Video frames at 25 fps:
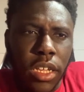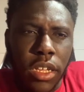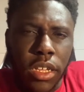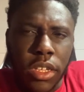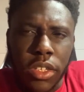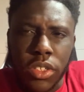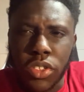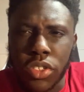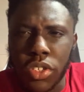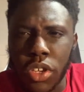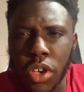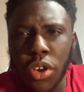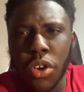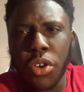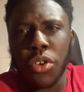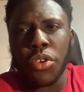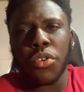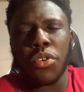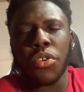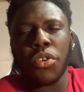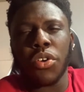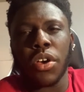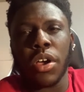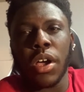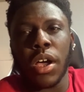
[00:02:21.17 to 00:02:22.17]
So
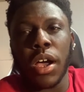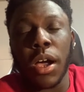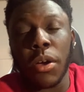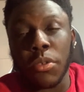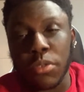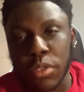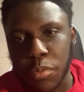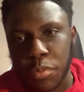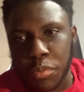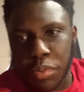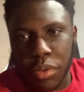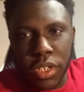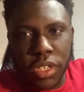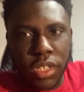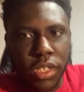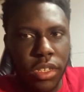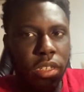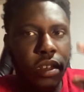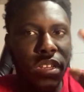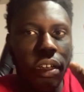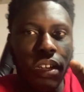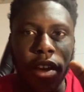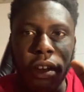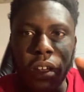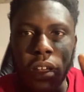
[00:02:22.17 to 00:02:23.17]
I was pretty
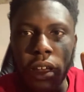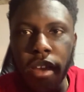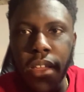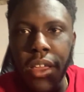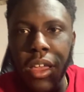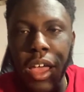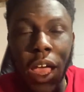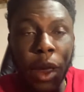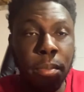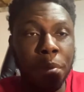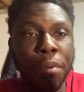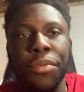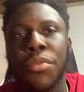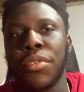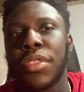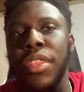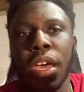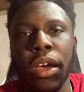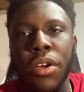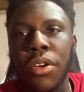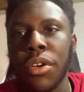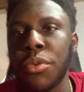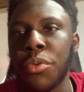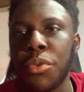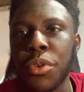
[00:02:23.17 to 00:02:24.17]
uh, happy with
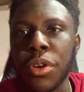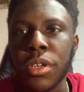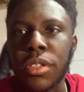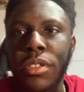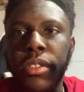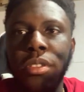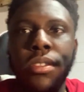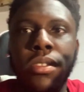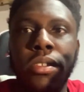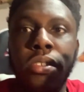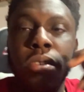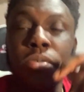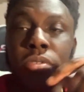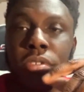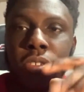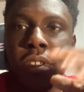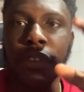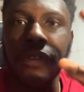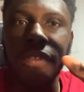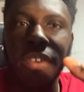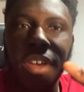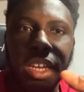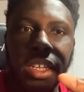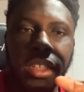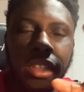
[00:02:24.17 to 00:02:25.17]
how it worked due to the
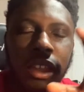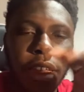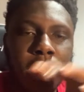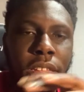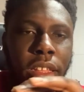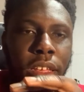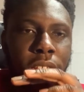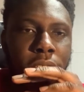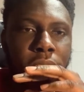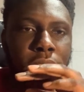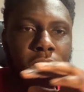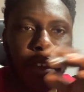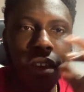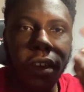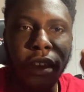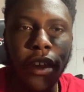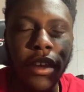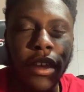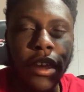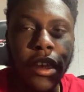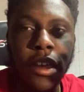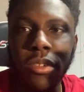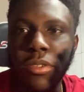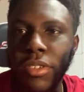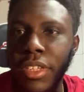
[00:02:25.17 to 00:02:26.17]
fact that like
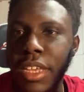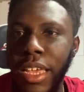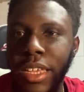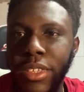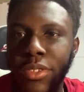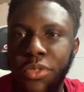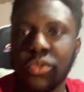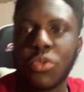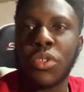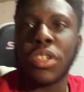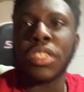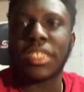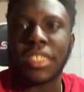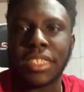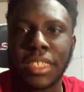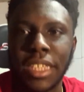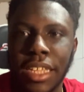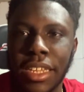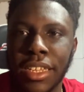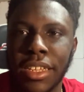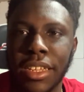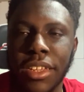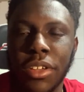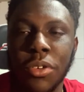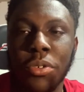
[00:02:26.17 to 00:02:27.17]
it only has one
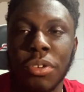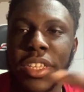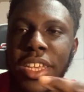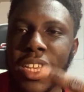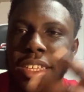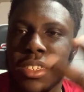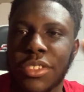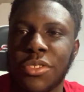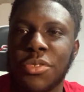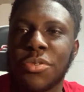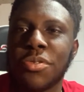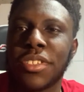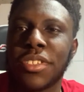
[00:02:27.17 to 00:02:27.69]
setting, only has two